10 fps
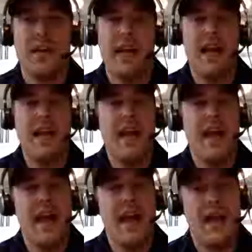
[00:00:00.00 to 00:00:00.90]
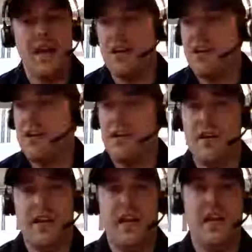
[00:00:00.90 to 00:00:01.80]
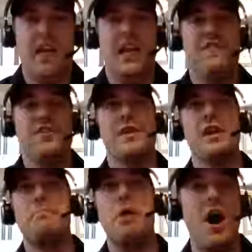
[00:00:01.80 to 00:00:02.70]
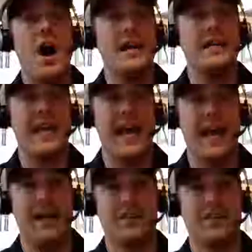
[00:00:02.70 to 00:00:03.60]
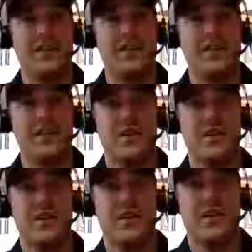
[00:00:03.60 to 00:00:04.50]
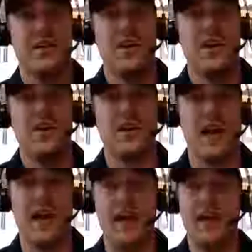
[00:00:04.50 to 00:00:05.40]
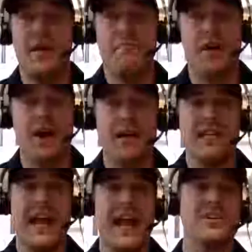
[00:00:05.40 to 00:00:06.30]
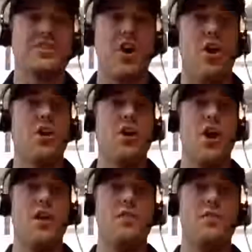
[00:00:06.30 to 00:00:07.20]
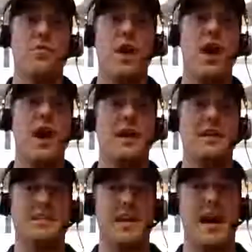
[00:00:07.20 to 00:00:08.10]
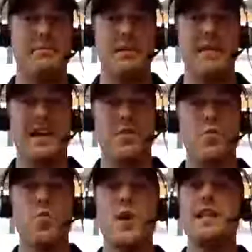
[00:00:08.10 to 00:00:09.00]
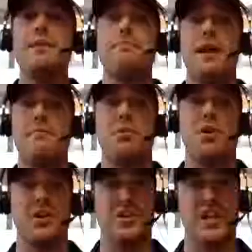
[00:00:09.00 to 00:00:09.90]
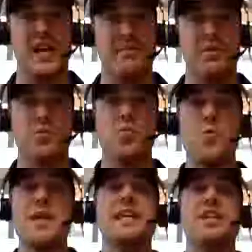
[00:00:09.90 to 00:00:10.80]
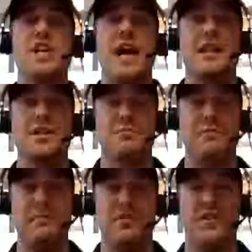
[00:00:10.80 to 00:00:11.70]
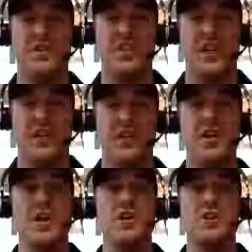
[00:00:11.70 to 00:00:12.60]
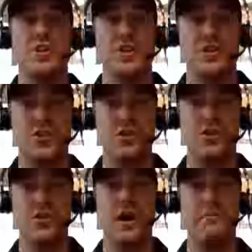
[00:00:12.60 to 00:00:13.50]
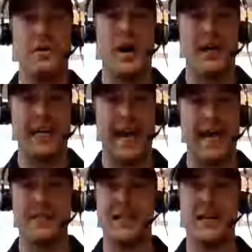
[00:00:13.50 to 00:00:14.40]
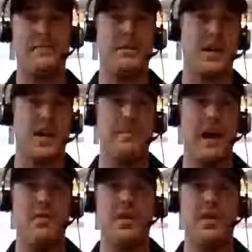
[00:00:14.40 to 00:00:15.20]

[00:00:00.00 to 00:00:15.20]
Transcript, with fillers: Okay? If you're doing a podcast, okay, podcasts are on the rise. I'm going to make a really big push and I'm going to really challenge people this year to do a podcast. And I'm going to come out